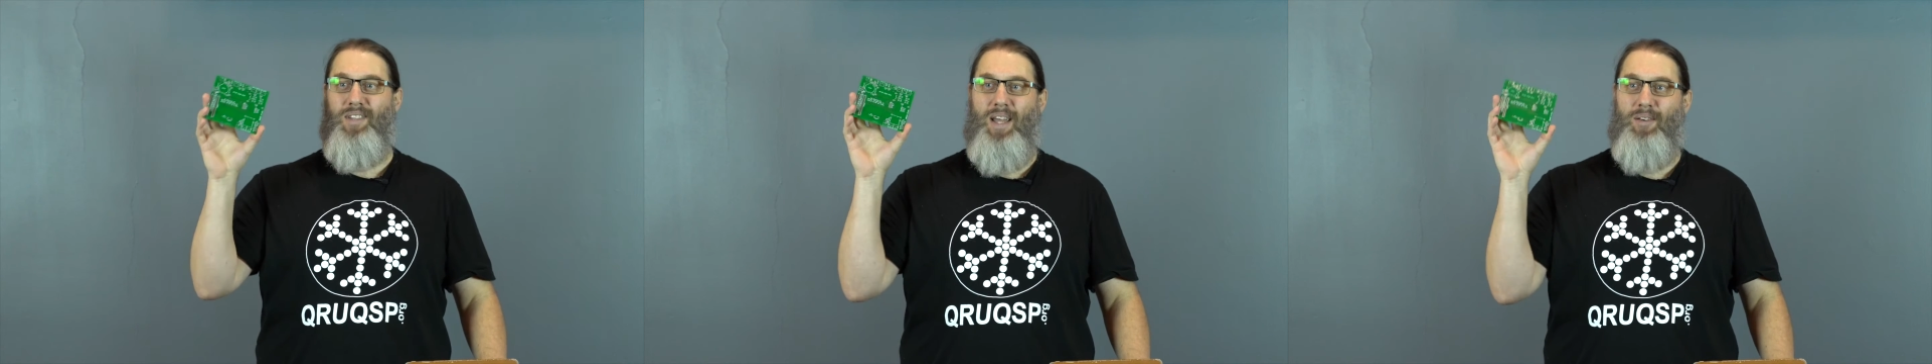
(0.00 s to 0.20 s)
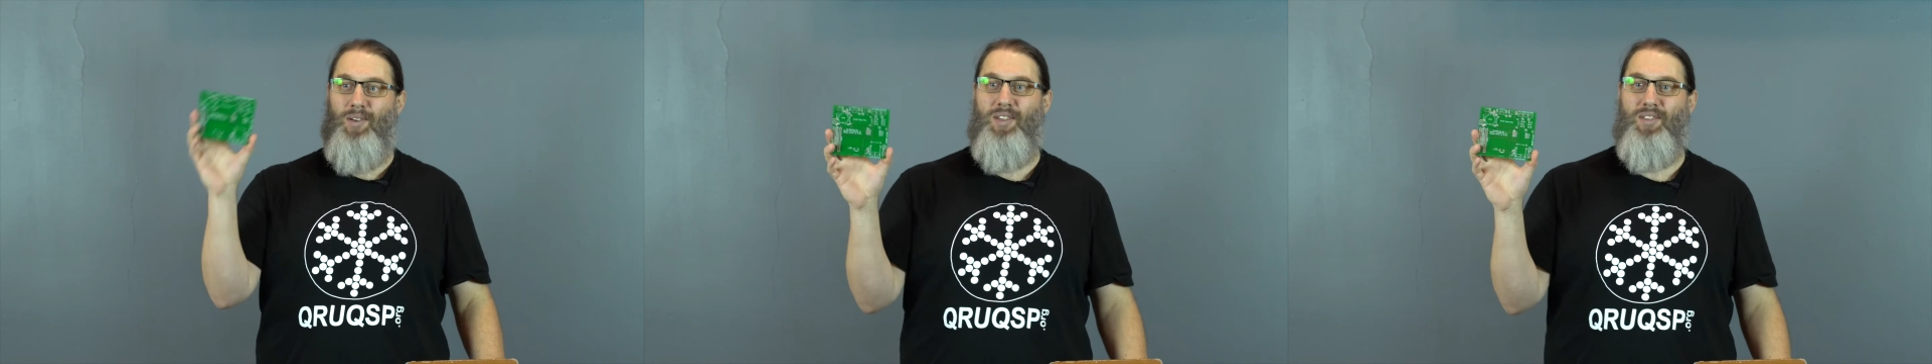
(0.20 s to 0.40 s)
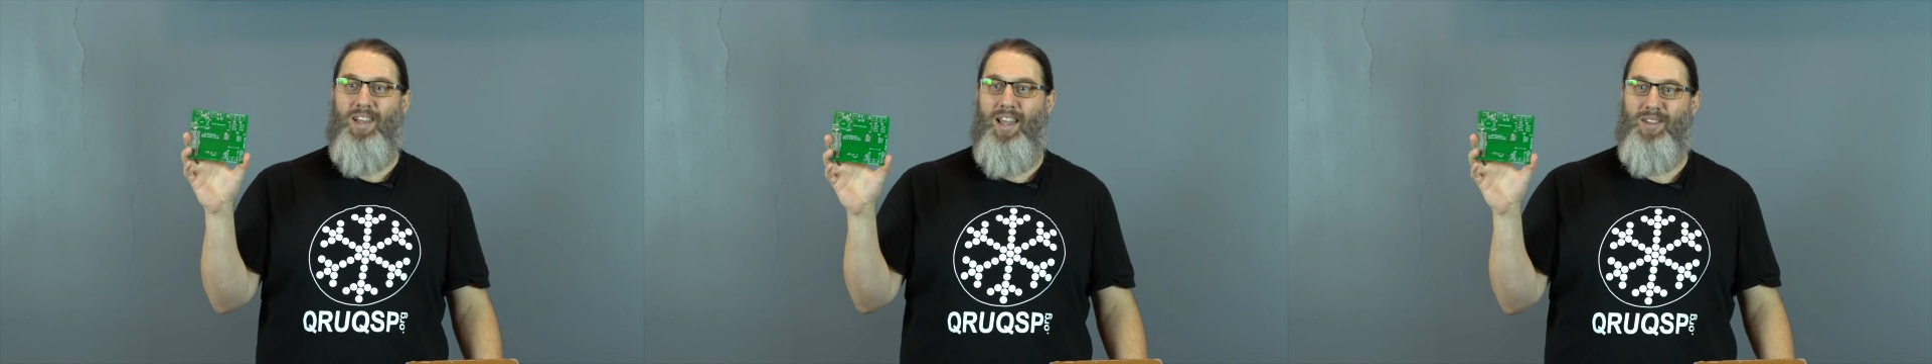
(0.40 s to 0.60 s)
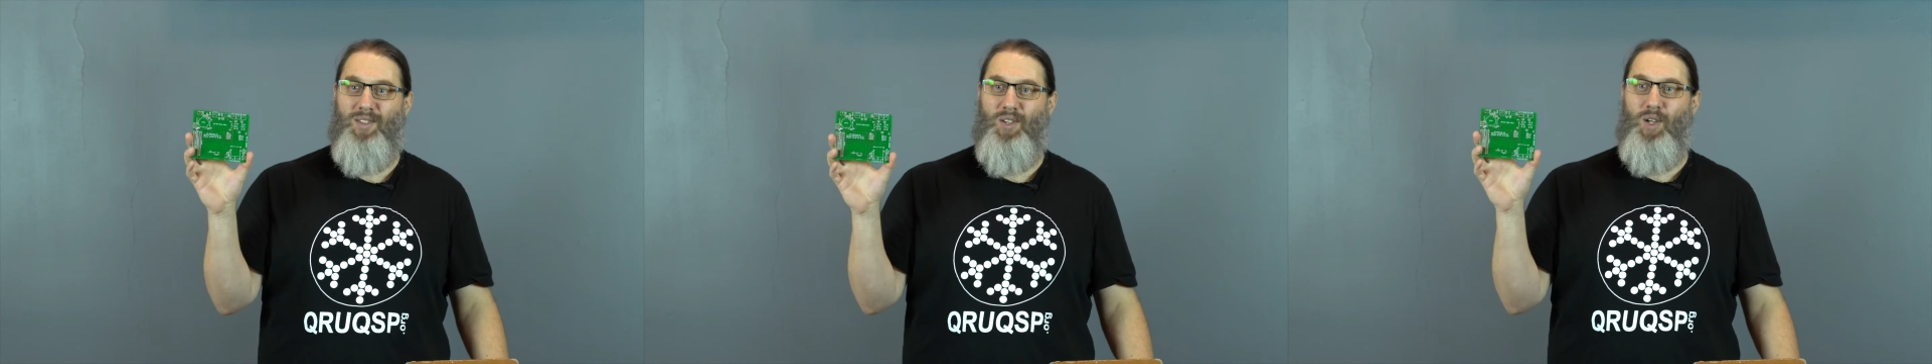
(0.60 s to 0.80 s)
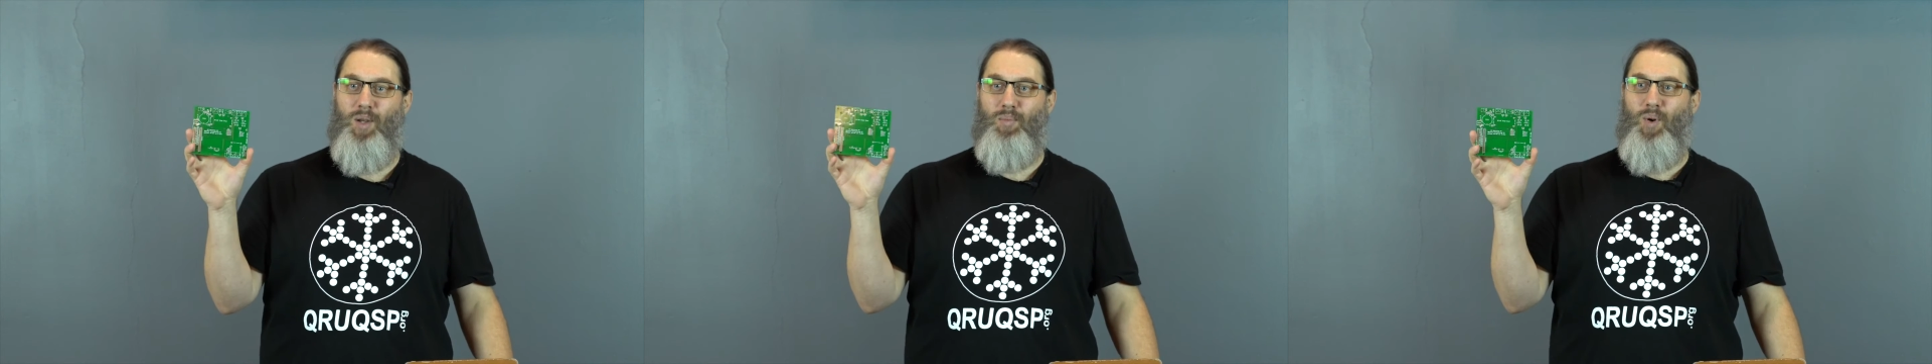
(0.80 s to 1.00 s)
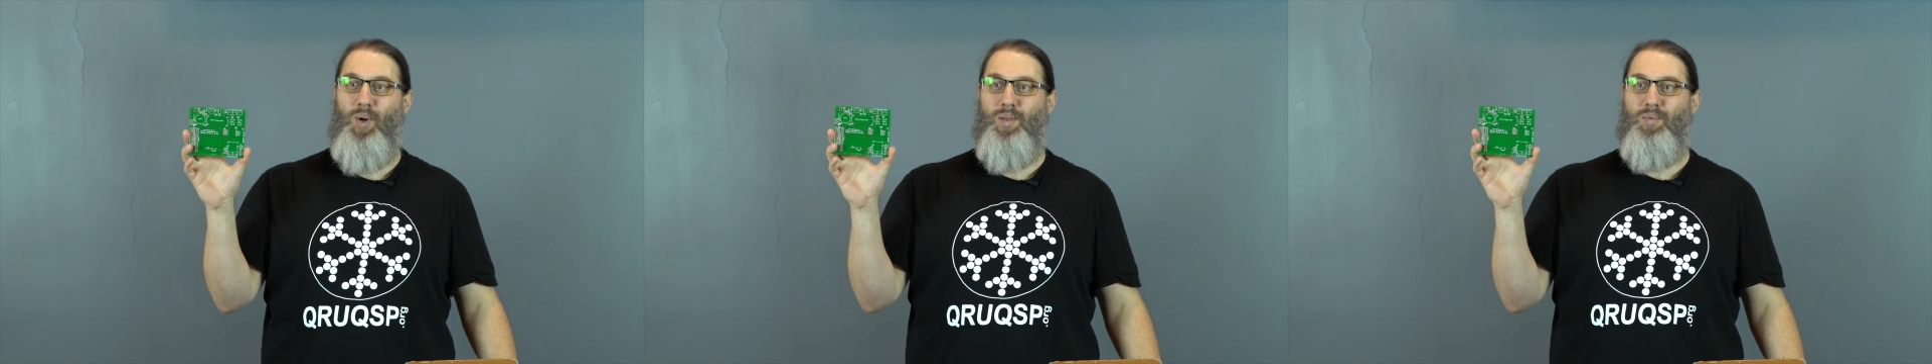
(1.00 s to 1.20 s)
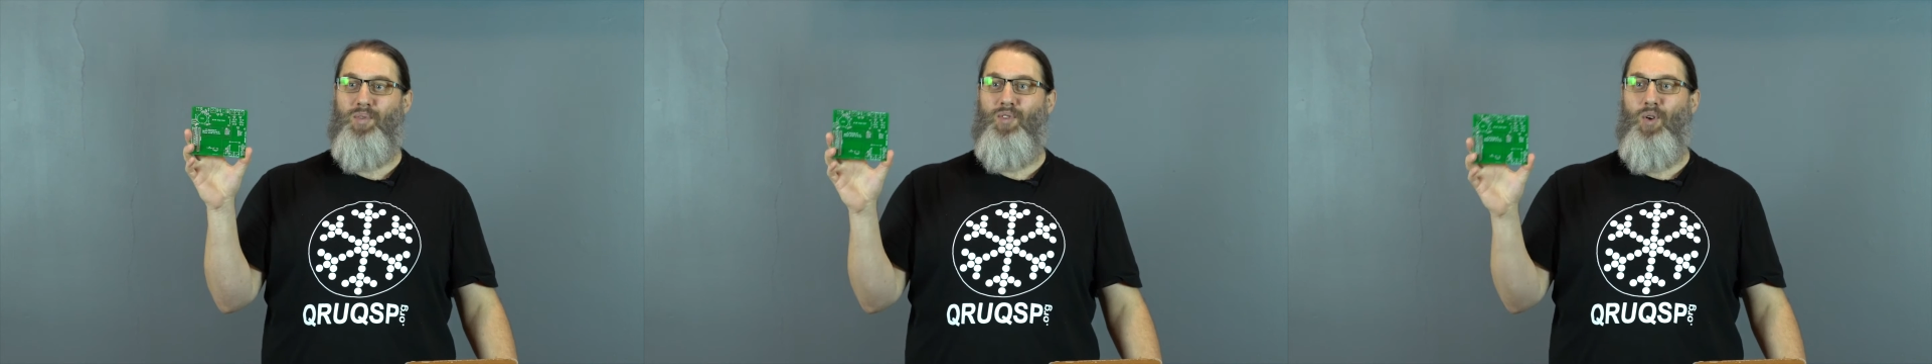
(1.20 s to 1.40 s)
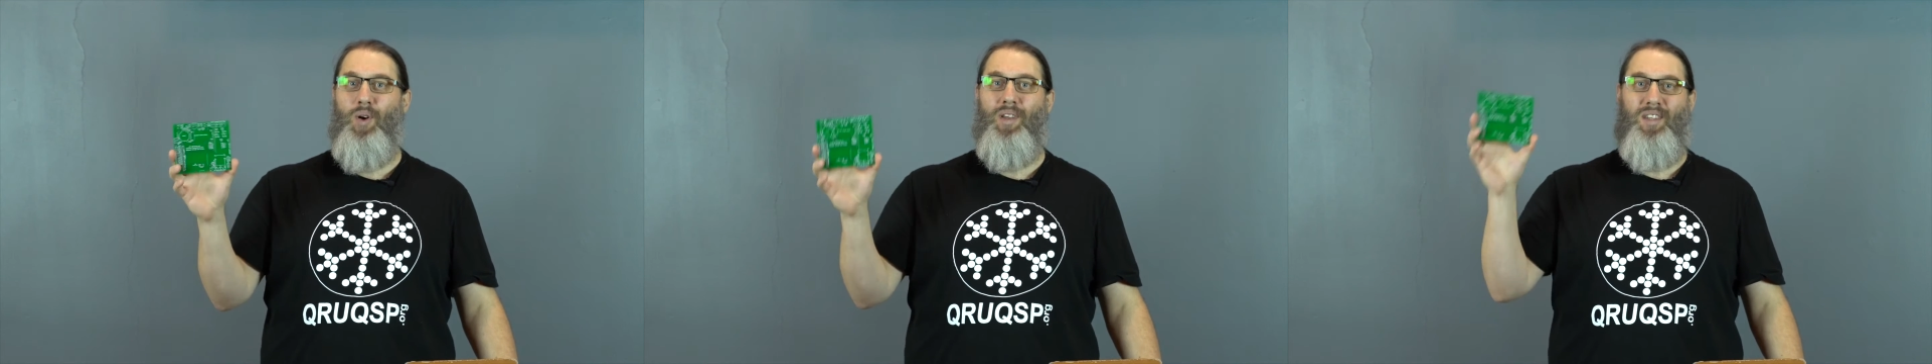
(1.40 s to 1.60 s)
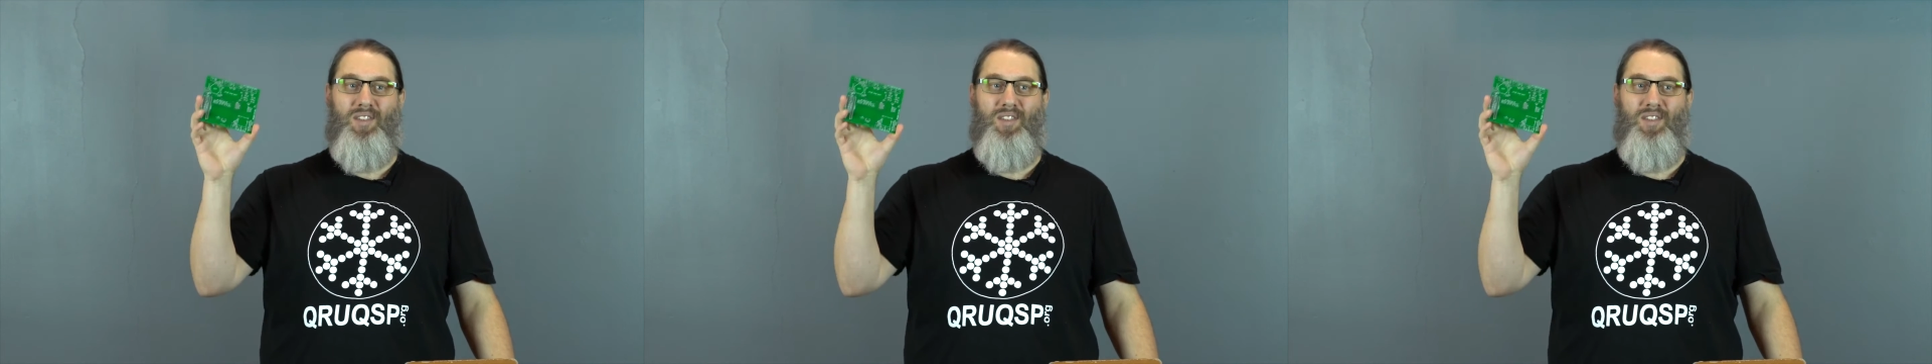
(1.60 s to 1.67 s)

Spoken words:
never designed circuit boards before.